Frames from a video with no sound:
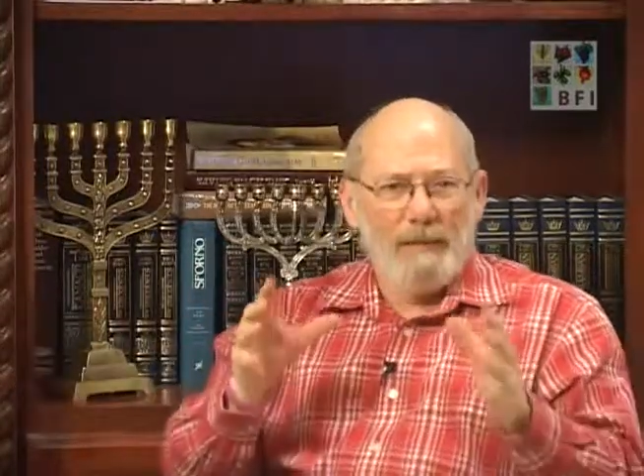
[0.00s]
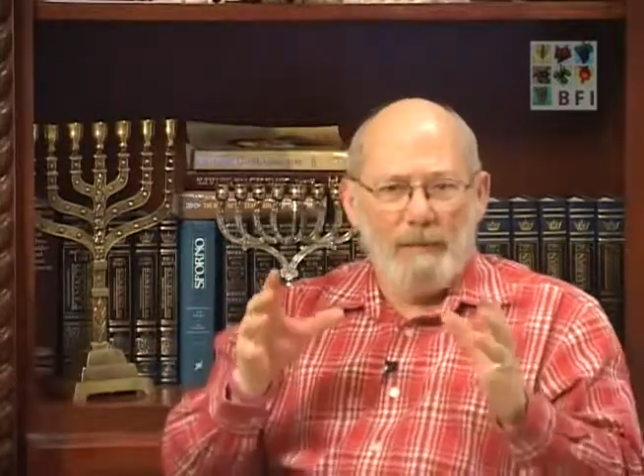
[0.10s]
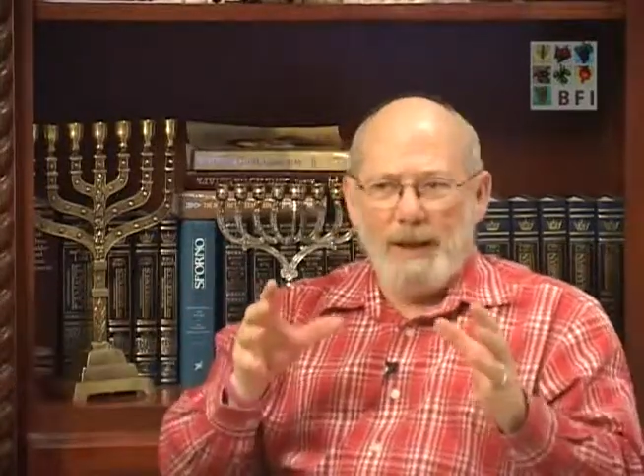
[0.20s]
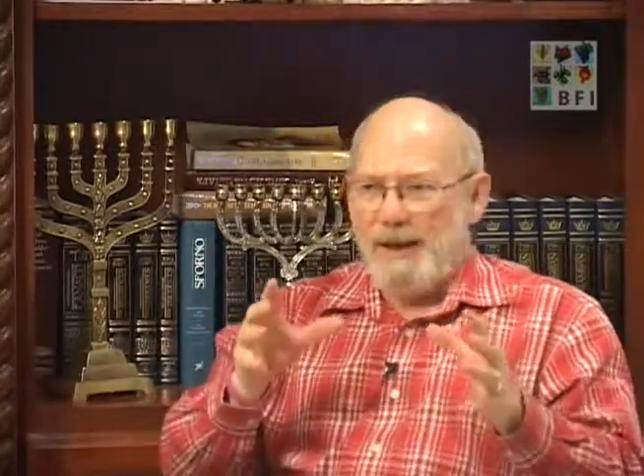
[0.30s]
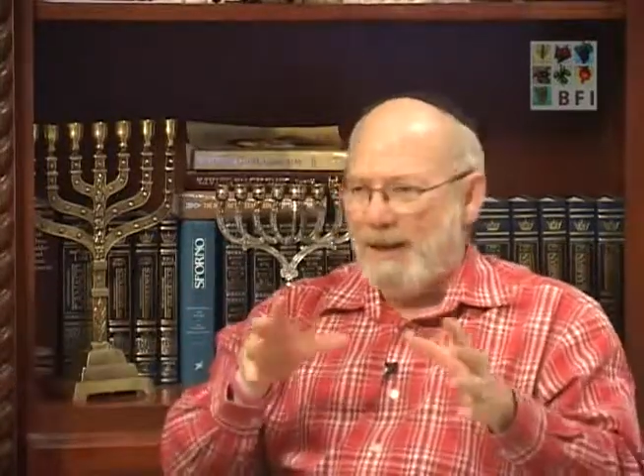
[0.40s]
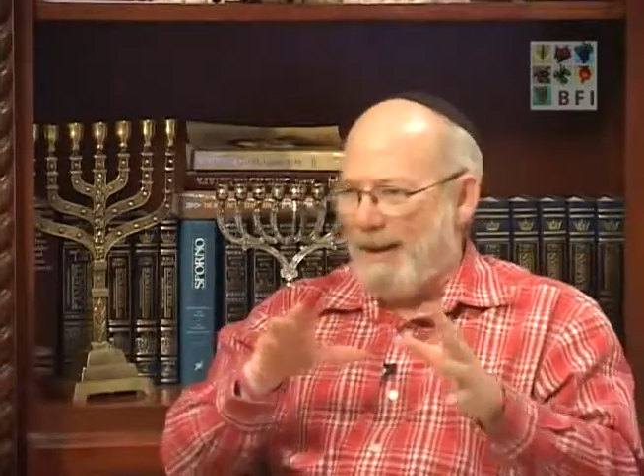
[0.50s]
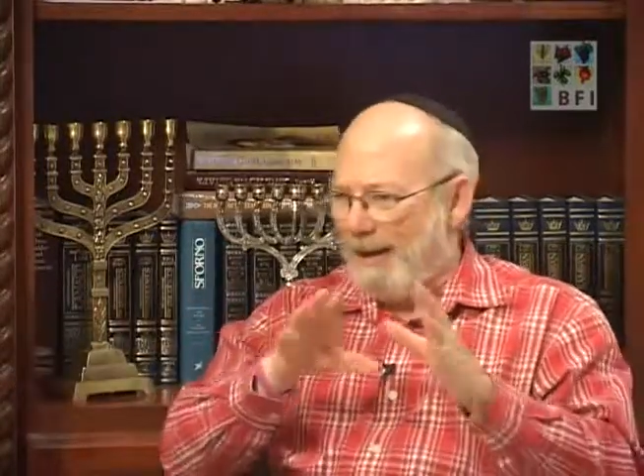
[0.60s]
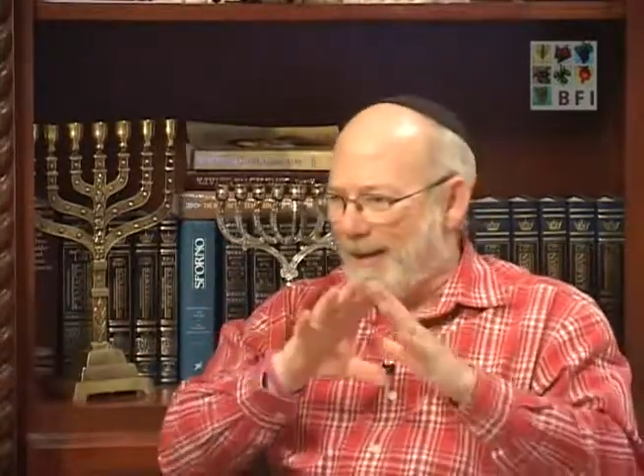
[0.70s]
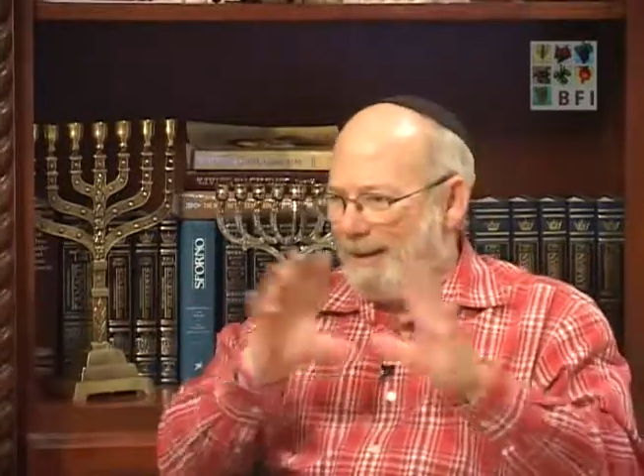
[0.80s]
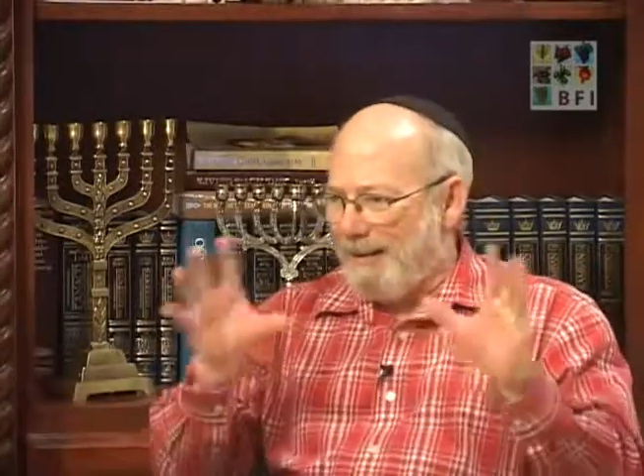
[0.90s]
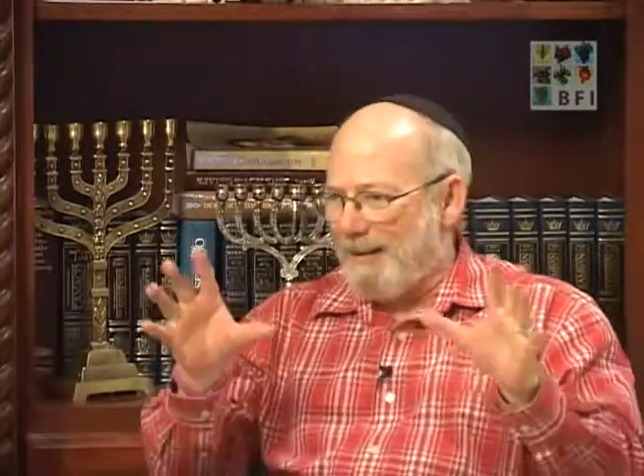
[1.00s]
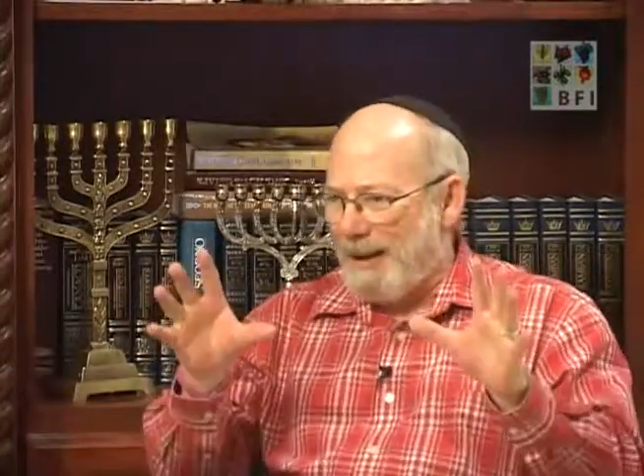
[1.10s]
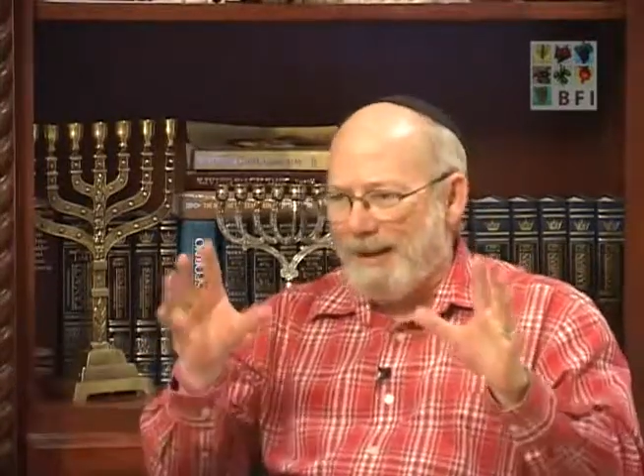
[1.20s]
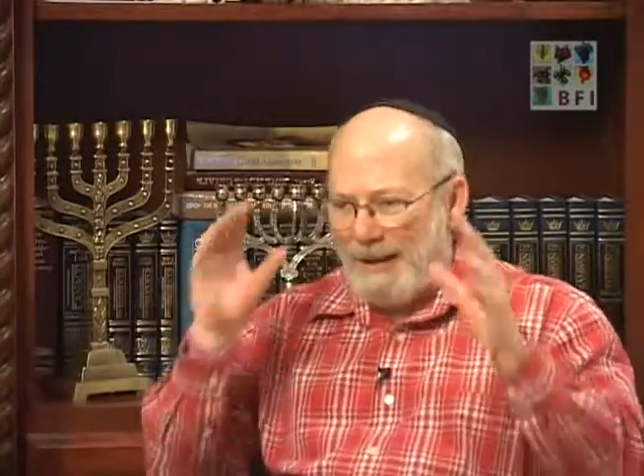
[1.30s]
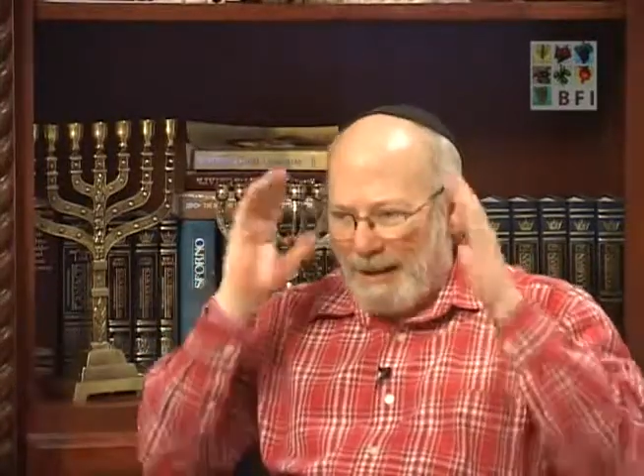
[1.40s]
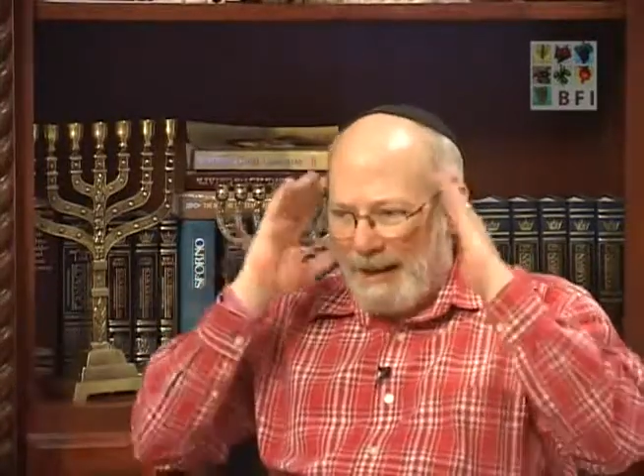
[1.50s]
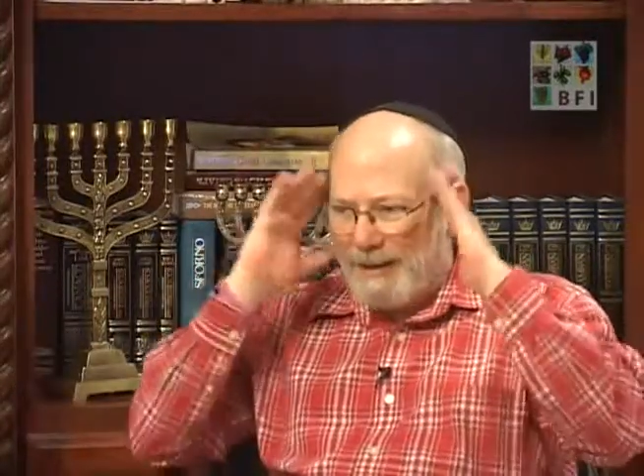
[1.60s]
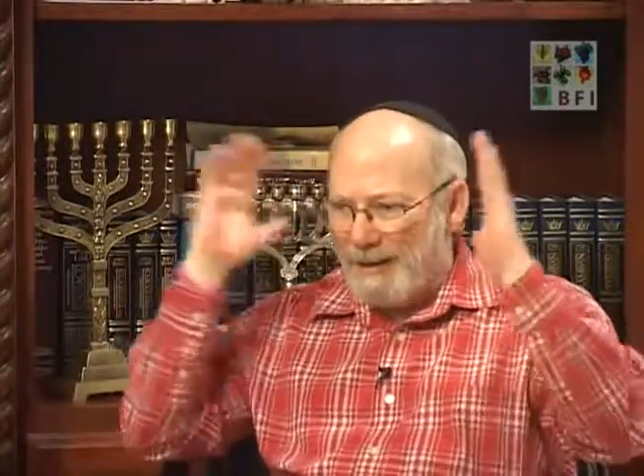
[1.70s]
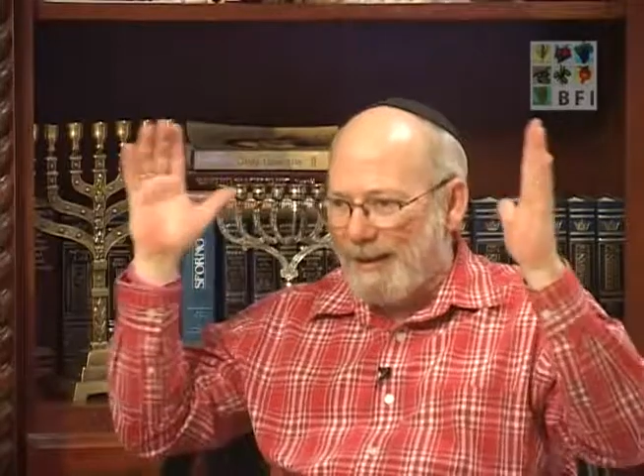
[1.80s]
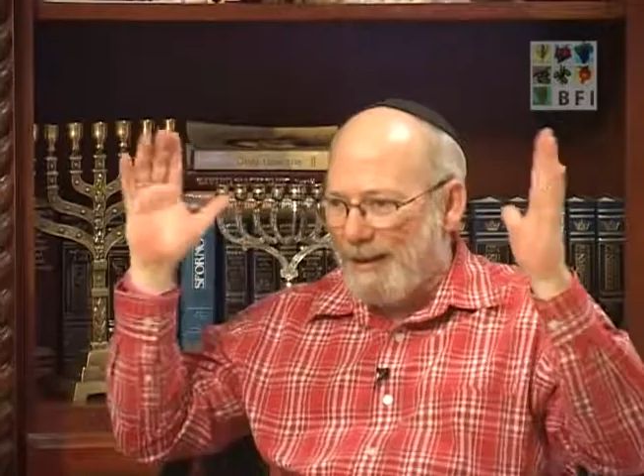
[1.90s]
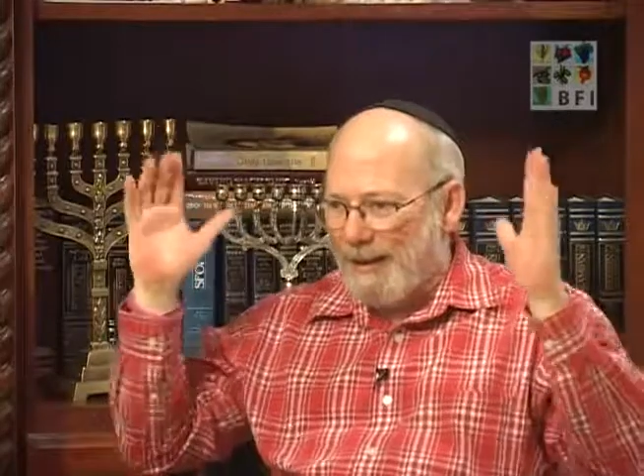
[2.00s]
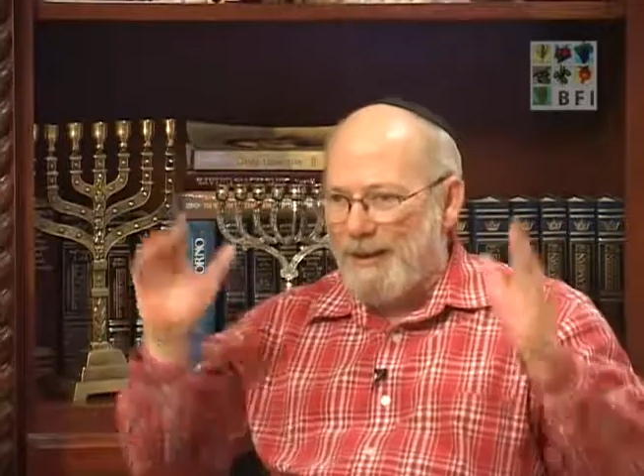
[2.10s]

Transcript: Money can actually